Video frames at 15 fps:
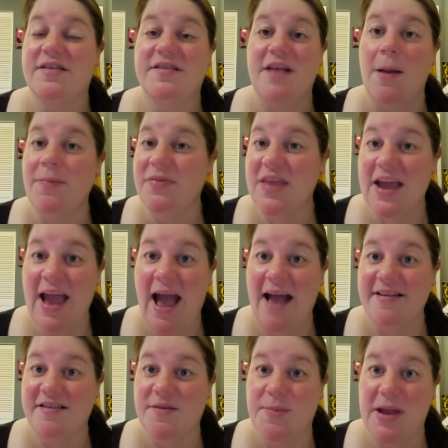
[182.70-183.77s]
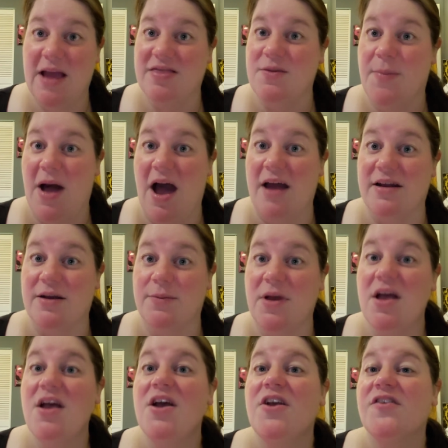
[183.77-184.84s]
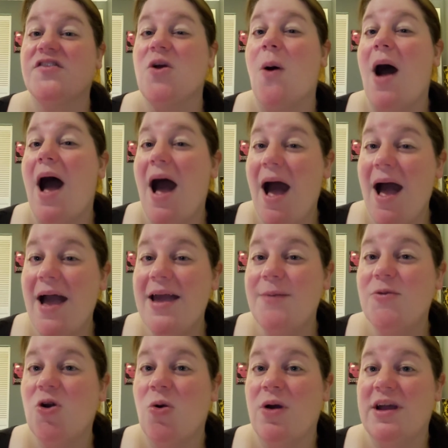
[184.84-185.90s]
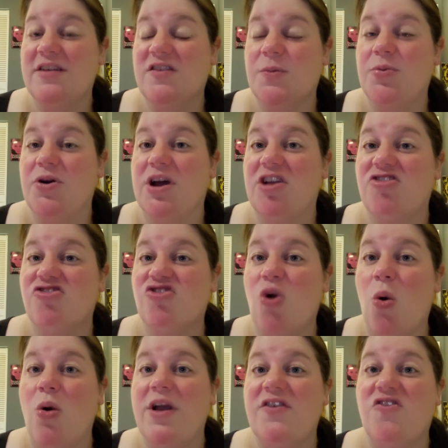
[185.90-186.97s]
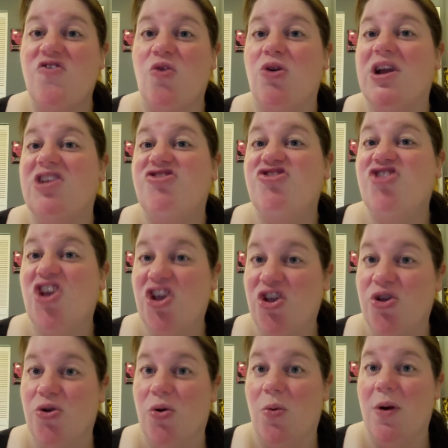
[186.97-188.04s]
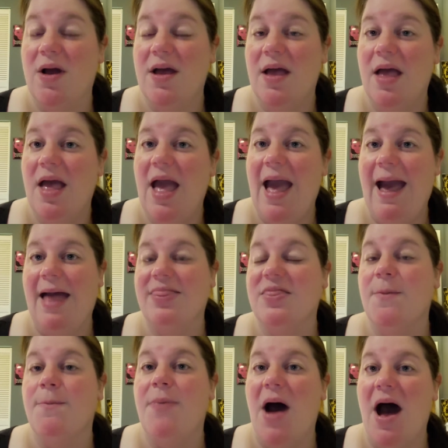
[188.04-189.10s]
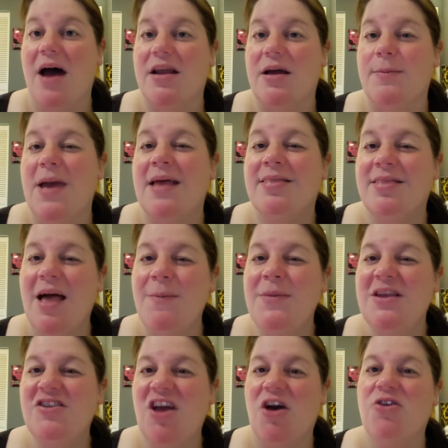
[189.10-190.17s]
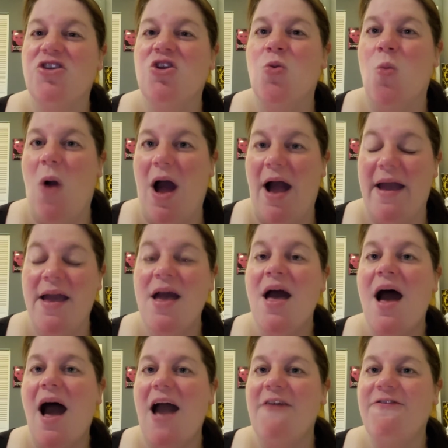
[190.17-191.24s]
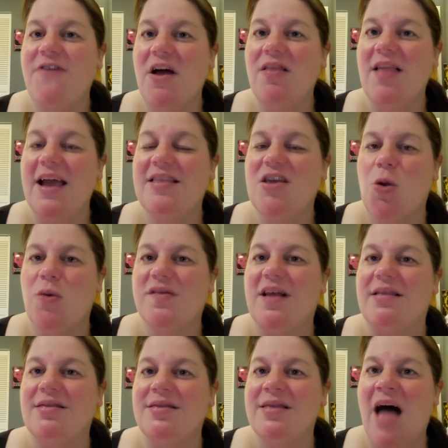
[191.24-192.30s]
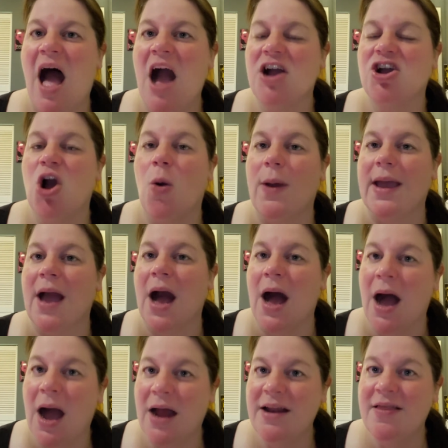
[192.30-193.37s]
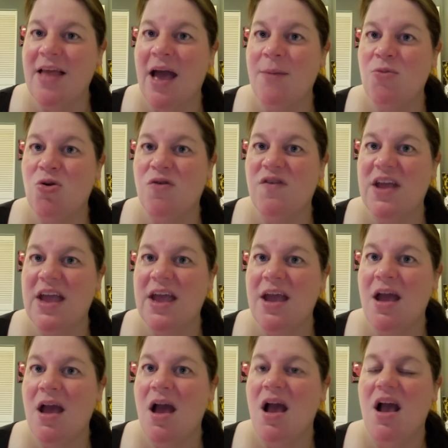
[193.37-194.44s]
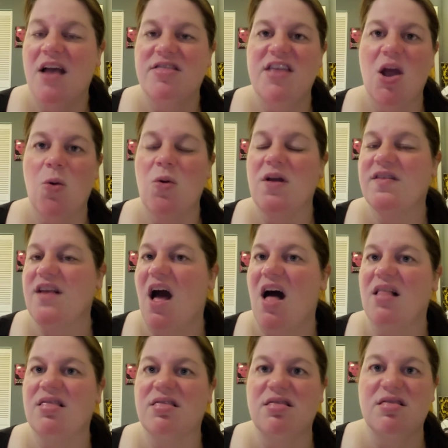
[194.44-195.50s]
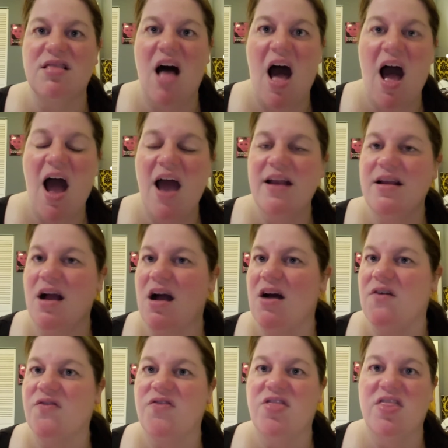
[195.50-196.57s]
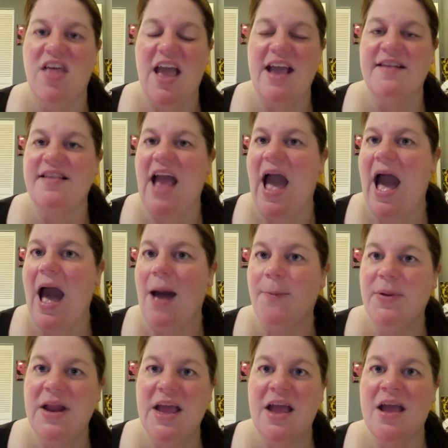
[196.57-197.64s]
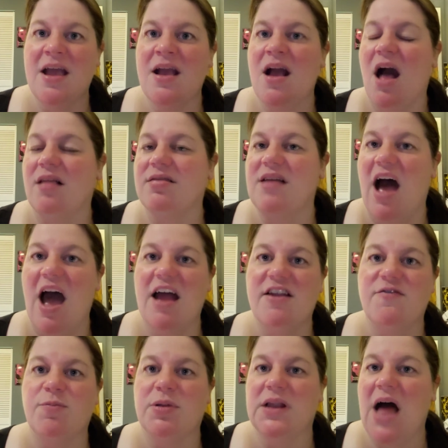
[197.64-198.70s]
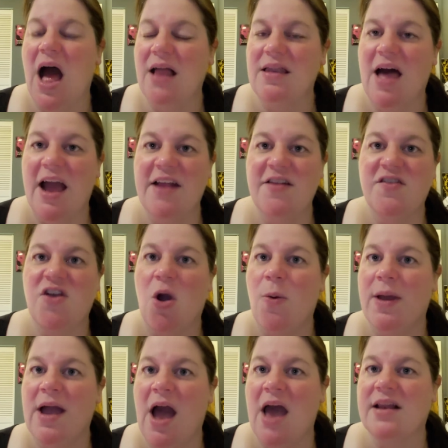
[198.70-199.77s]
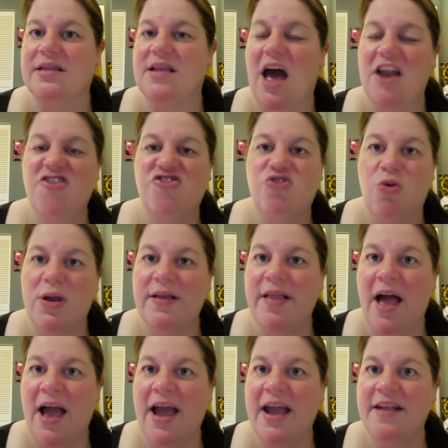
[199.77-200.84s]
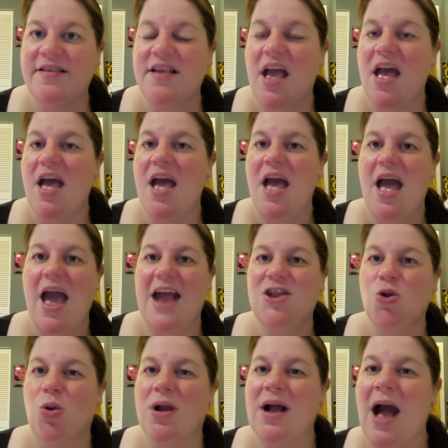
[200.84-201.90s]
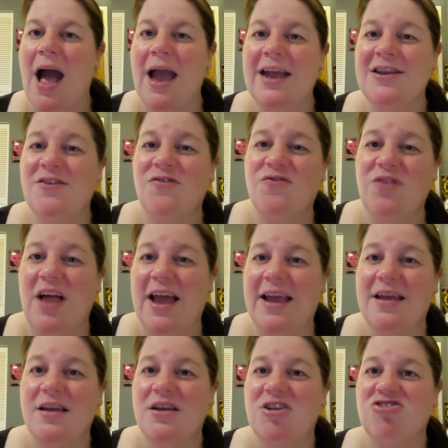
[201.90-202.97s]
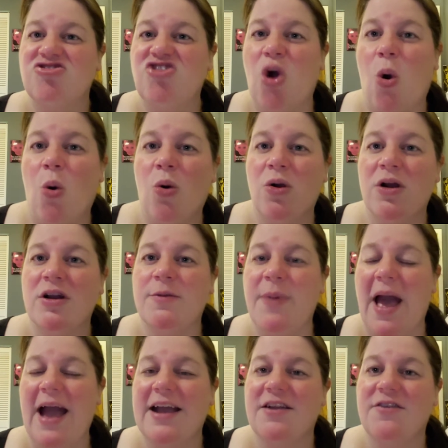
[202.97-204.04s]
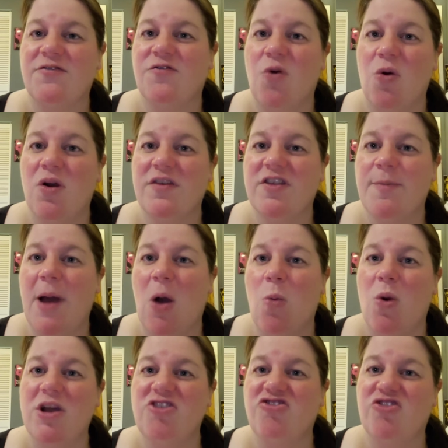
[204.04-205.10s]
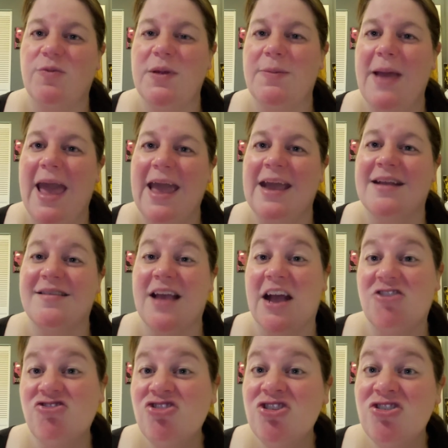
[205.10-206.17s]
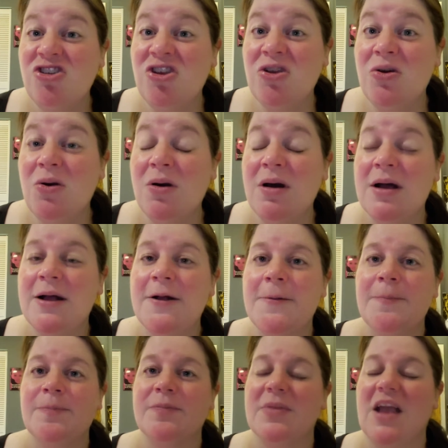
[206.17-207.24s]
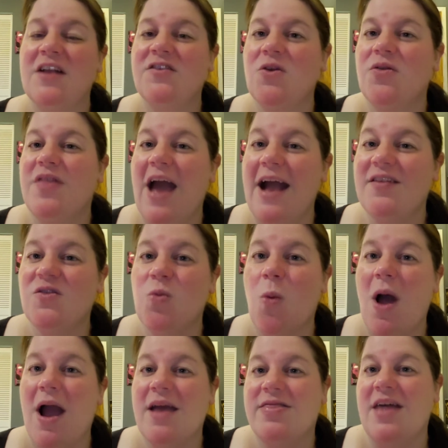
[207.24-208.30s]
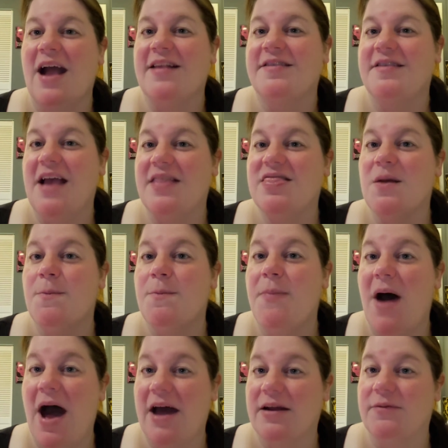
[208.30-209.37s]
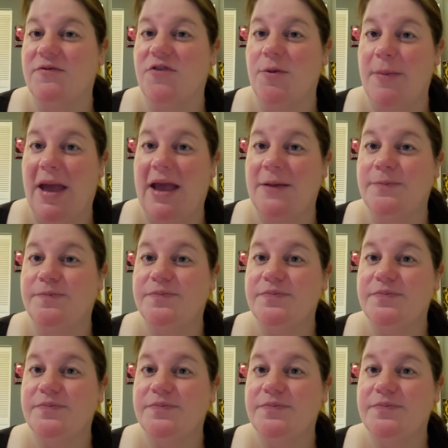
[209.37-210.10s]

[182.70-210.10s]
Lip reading: something has to be at the bottom. So I'm going to put Toy Story 2 at the bottom. And let me tell you why. I felt like there was a lot going on in that movie. There was a lot of things happening, a lot of plot lines going on, a lot of storylines. And you were kind of like torn back and forth about what you should be paying attention to. And so that's why that's at the bottom for me.